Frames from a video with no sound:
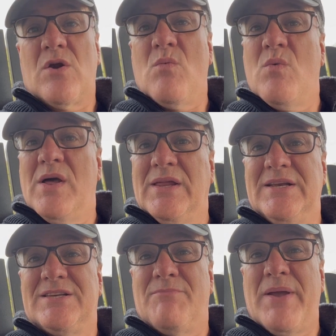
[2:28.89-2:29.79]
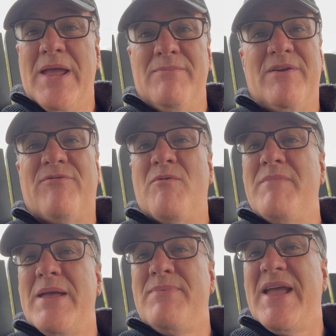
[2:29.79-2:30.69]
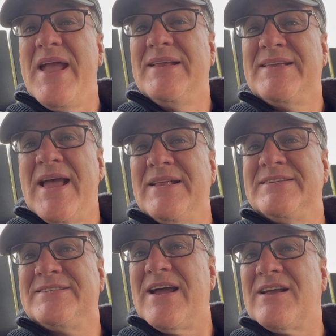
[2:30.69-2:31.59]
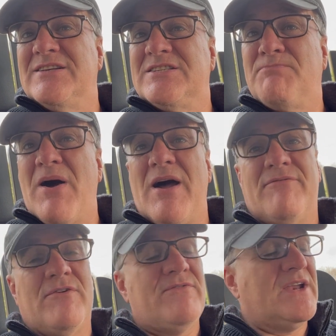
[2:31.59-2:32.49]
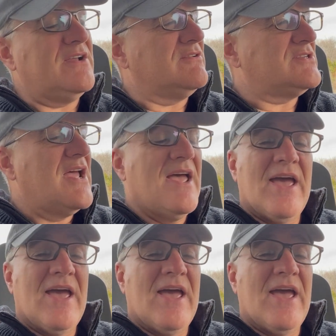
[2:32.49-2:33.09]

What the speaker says: are willing to pay me for maybe a 10 second spot for videos.